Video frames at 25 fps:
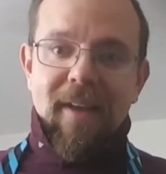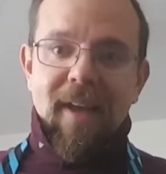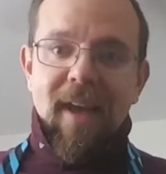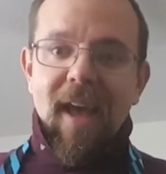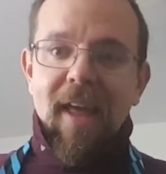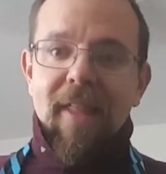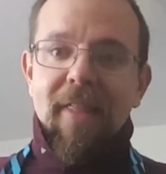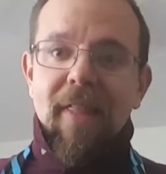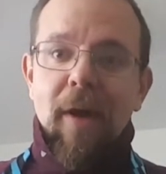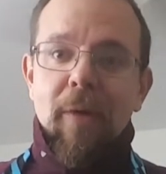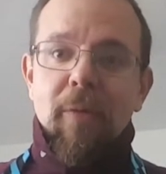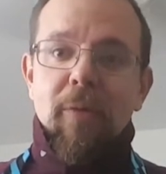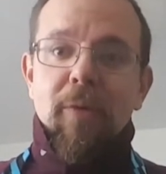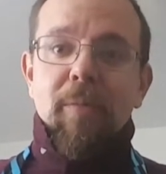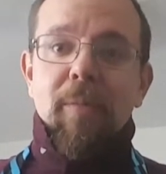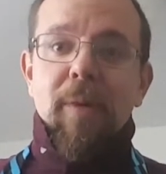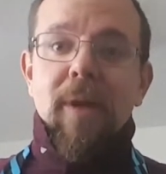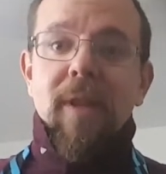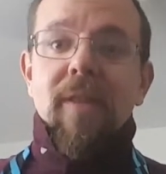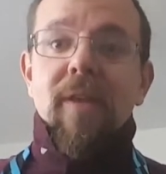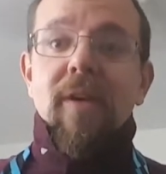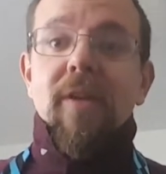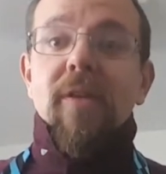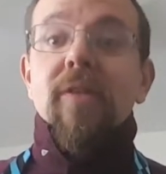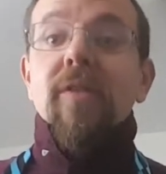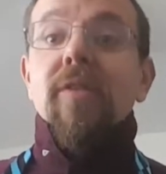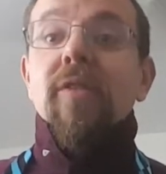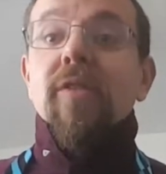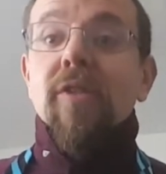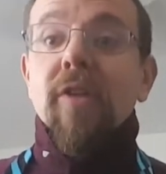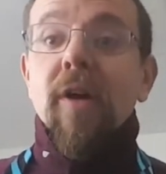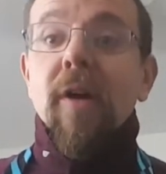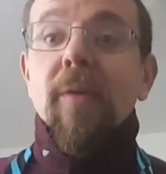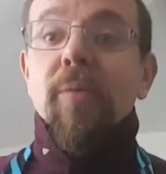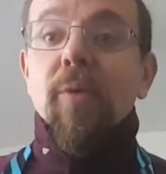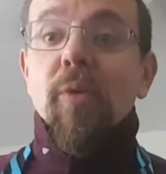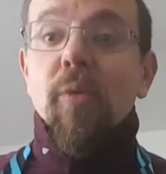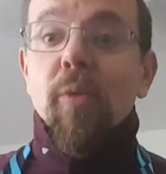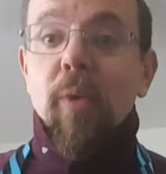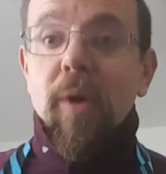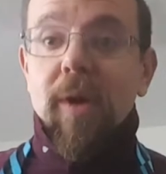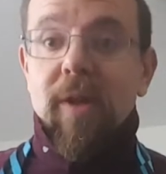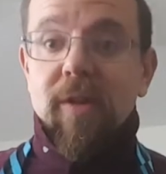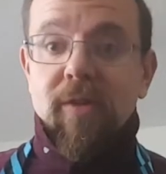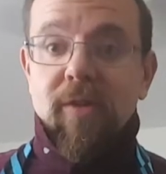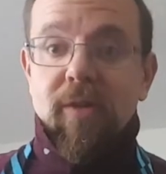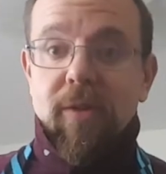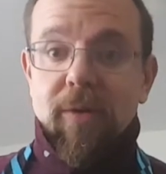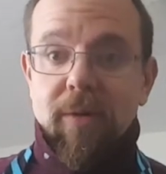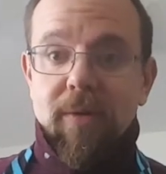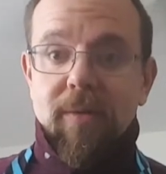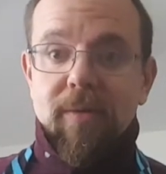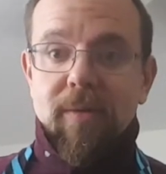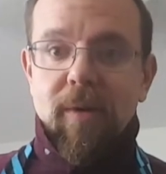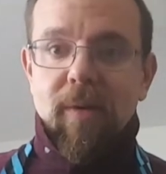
And that would be the double Windsor.